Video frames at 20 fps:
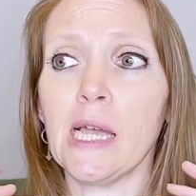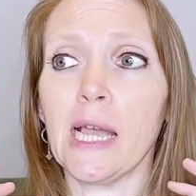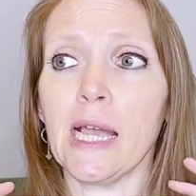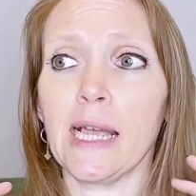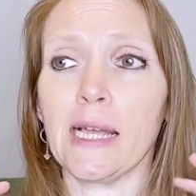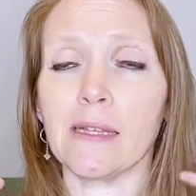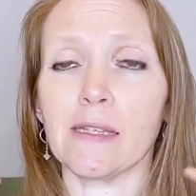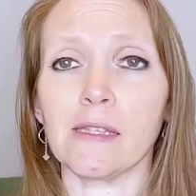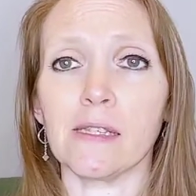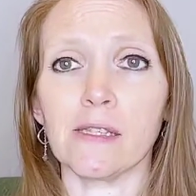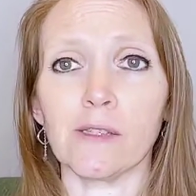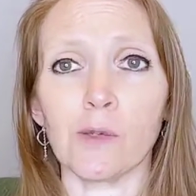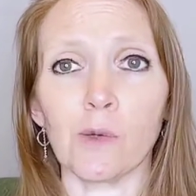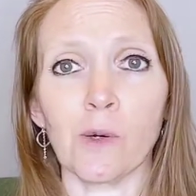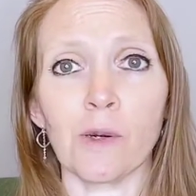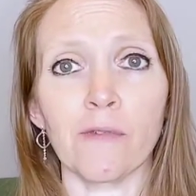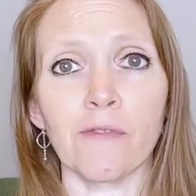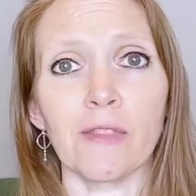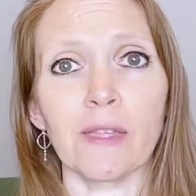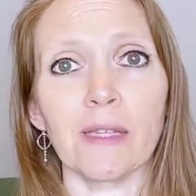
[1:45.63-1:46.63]
it's
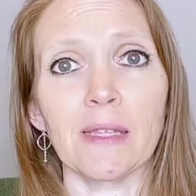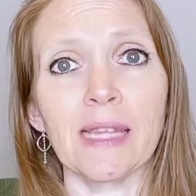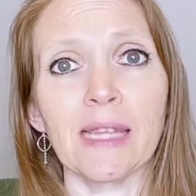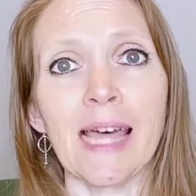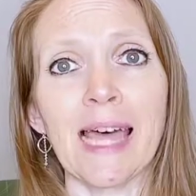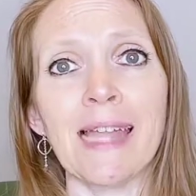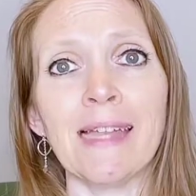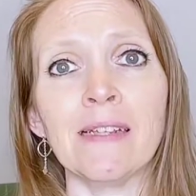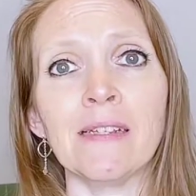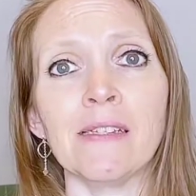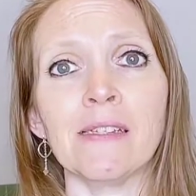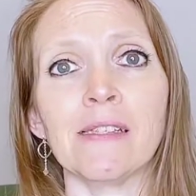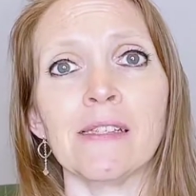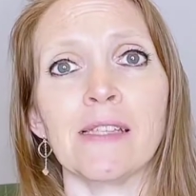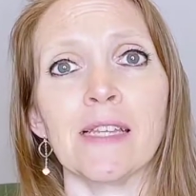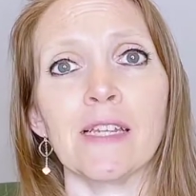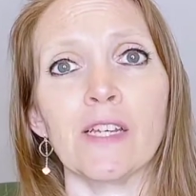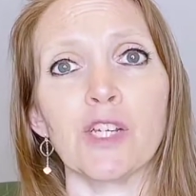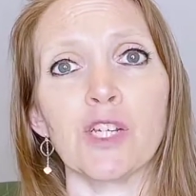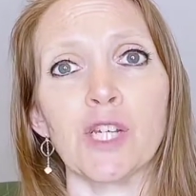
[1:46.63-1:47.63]
sort of the lens
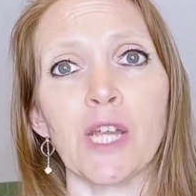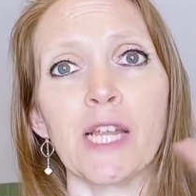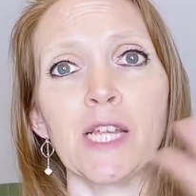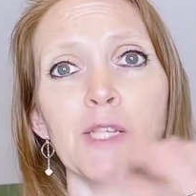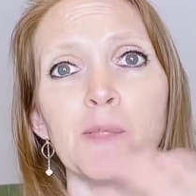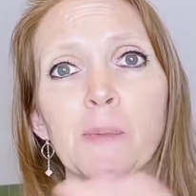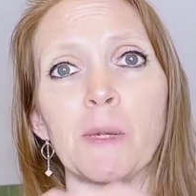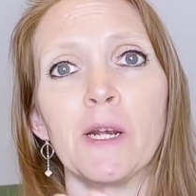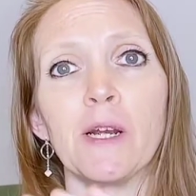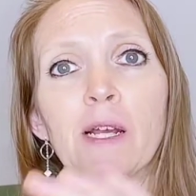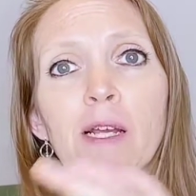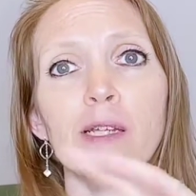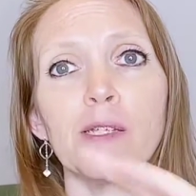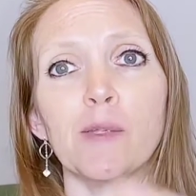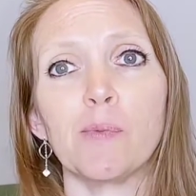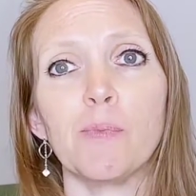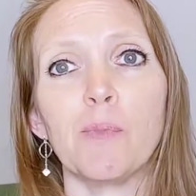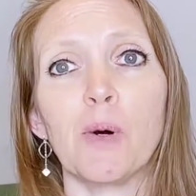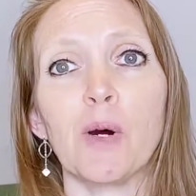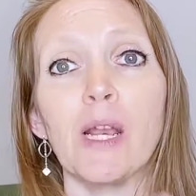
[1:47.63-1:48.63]
that Shakespeare
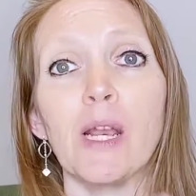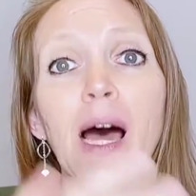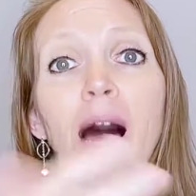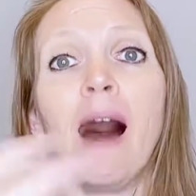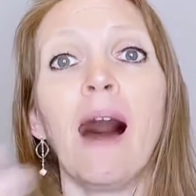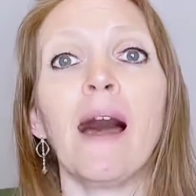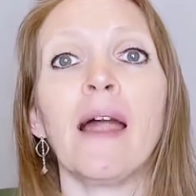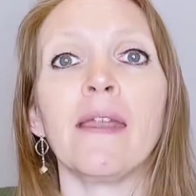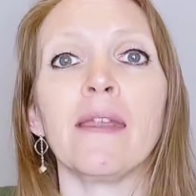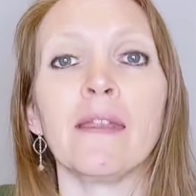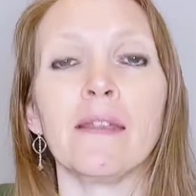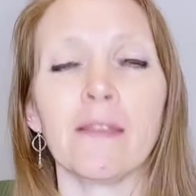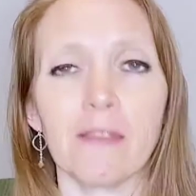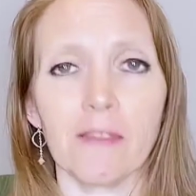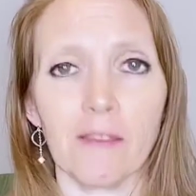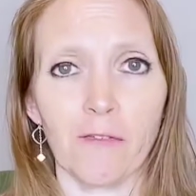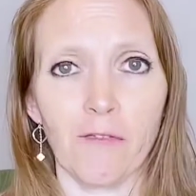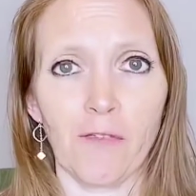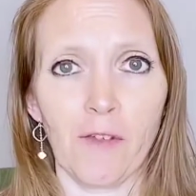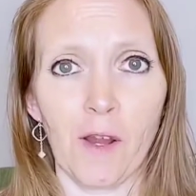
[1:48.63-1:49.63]
has put on
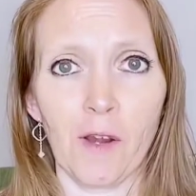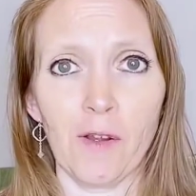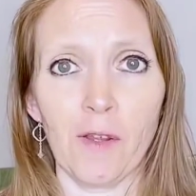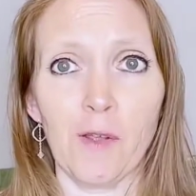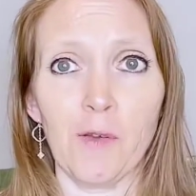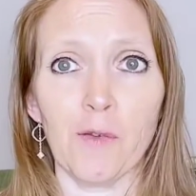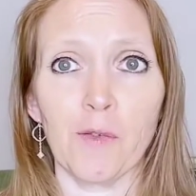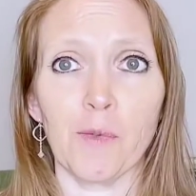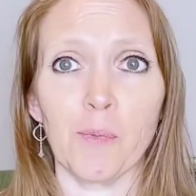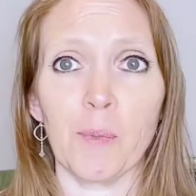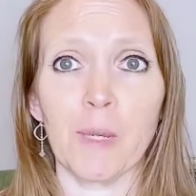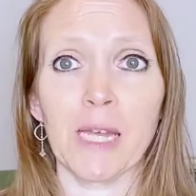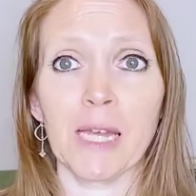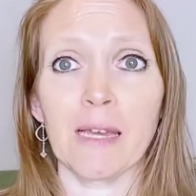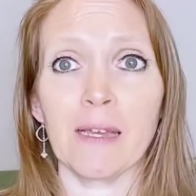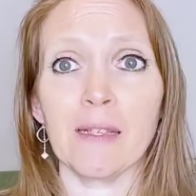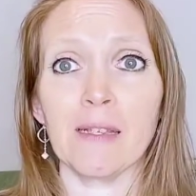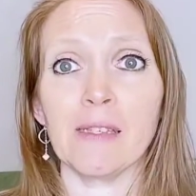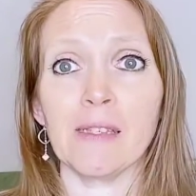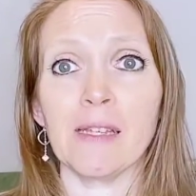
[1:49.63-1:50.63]
the fair youth
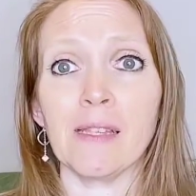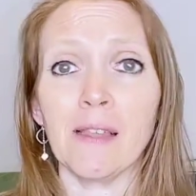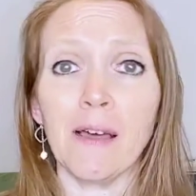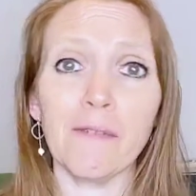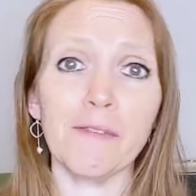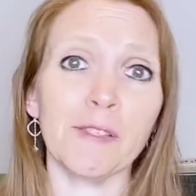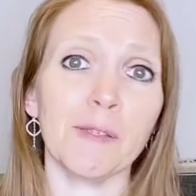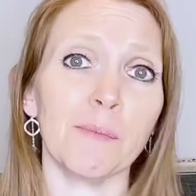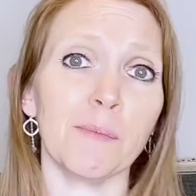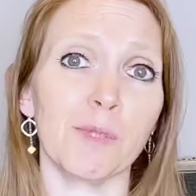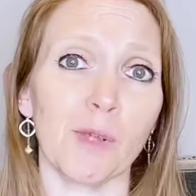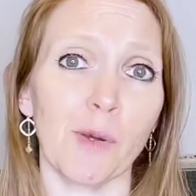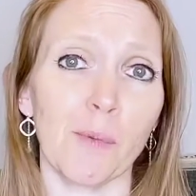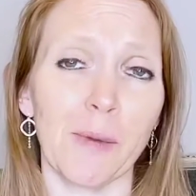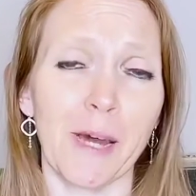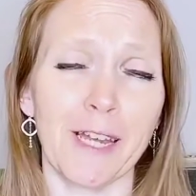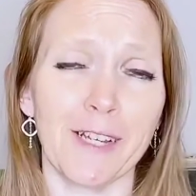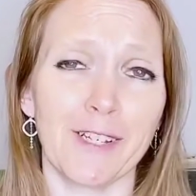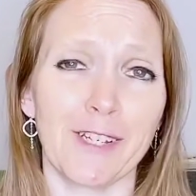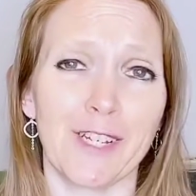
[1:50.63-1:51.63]
because he loves him so
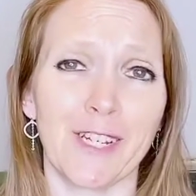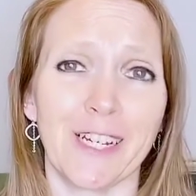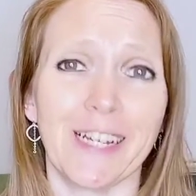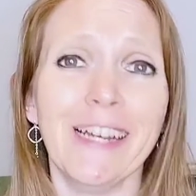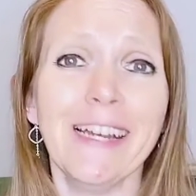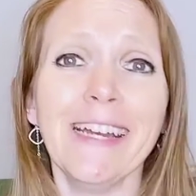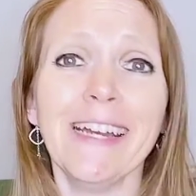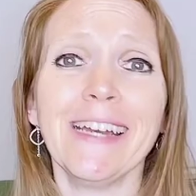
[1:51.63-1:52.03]
much.